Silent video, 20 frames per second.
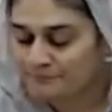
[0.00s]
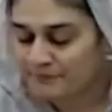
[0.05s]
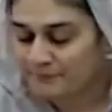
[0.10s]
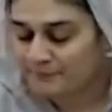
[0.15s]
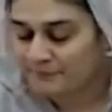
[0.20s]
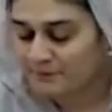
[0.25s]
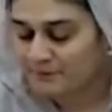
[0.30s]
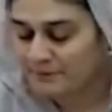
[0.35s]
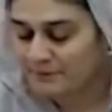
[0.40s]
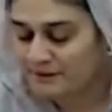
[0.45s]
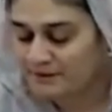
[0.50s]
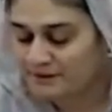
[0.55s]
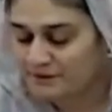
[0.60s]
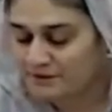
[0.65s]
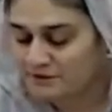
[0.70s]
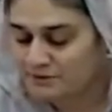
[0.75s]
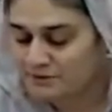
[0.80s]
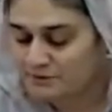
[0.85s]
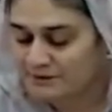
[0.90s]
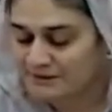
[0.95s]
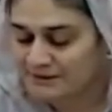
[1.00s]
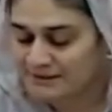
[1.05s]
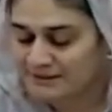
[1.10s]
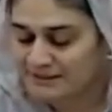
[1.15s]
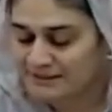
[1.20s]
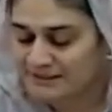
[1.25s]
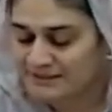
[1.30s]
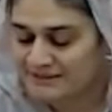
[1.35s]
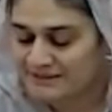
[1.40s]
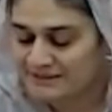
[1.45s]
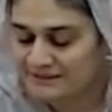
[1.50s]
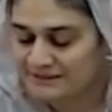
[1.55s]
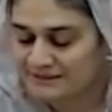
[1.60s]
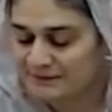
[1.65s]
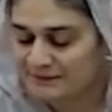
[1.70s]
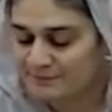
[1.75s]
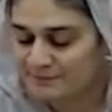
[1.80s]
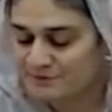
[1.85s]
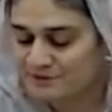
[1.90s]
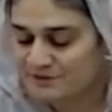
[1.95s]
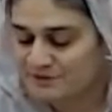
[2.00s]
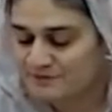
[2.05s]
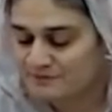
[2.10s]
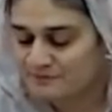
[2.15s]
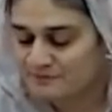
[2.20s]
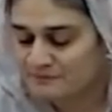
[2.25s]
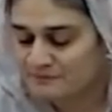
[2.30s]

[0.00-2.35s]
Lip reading: I'm going to make it into an easy ellipse.